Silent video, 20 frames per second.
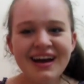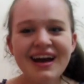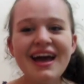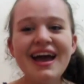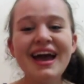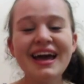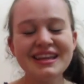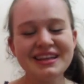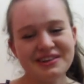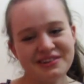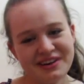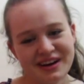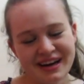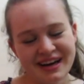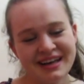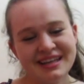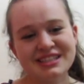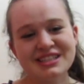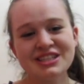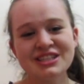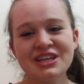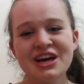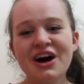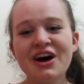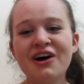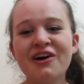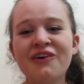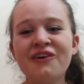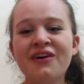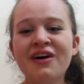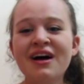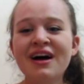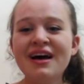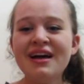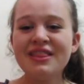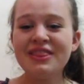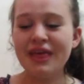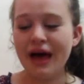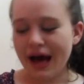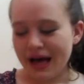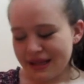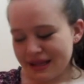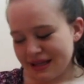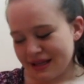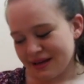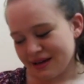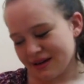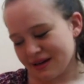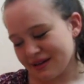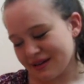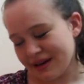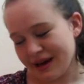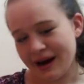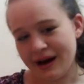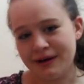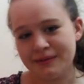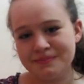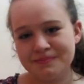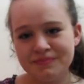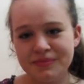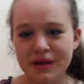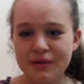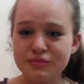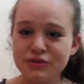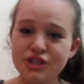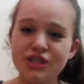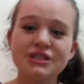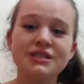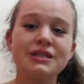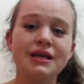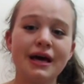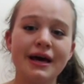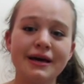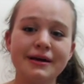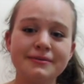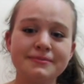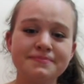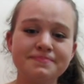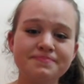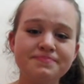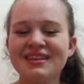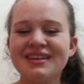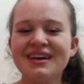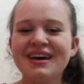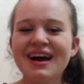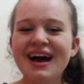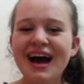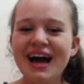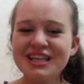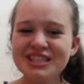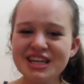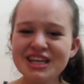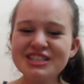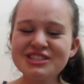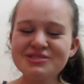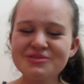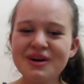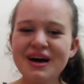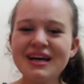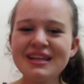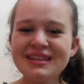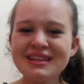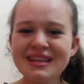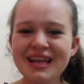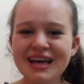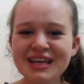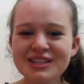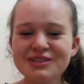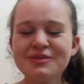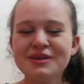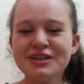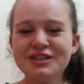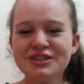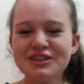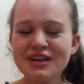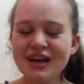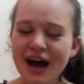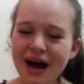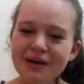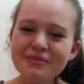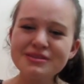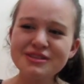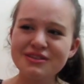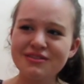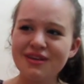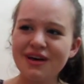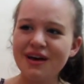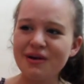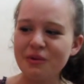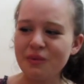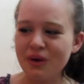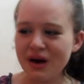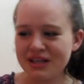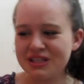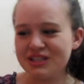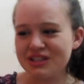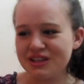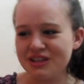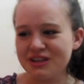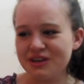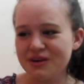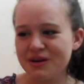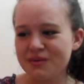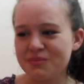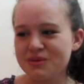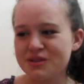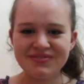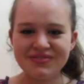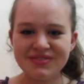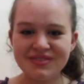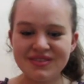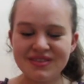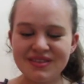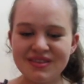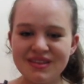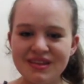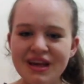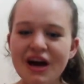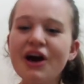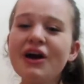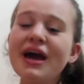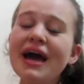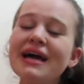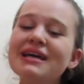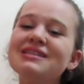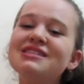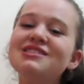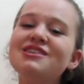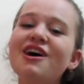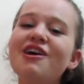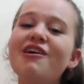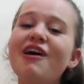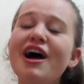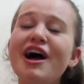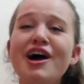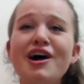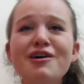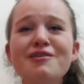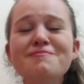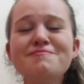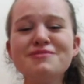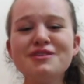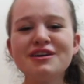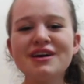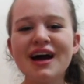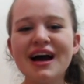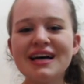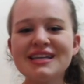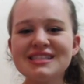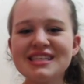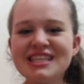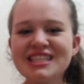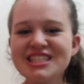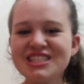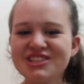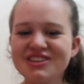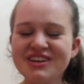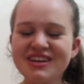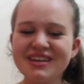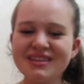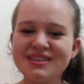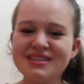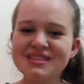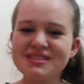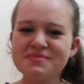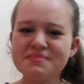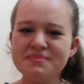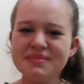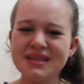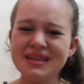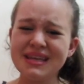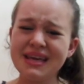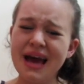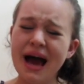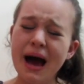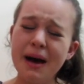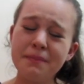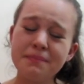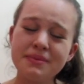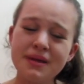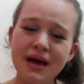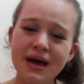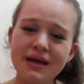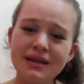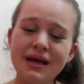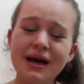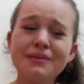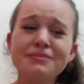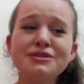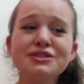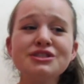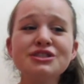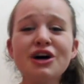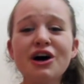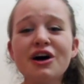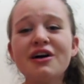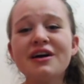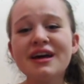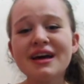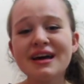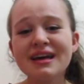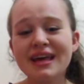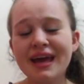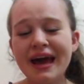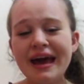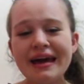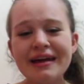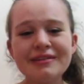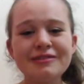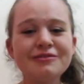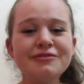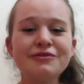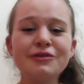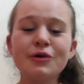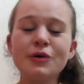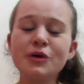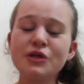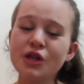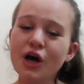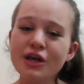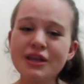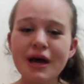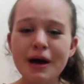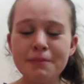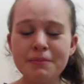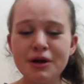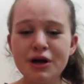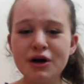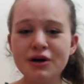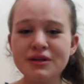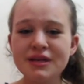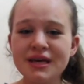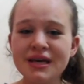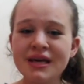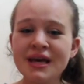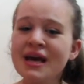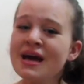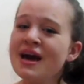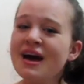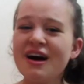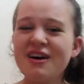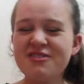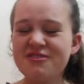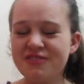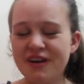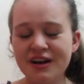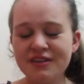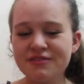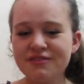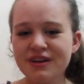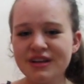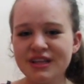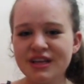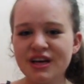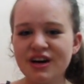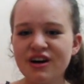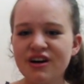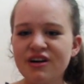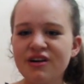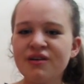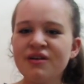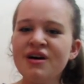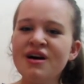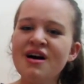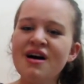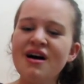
Anyway, so that, yeah, I'm just saying. I just want next week to come so that I watch the new episode. Okay, so I hope you guys enjoyed this mini update. I'm sorry again for not uploading a fun video.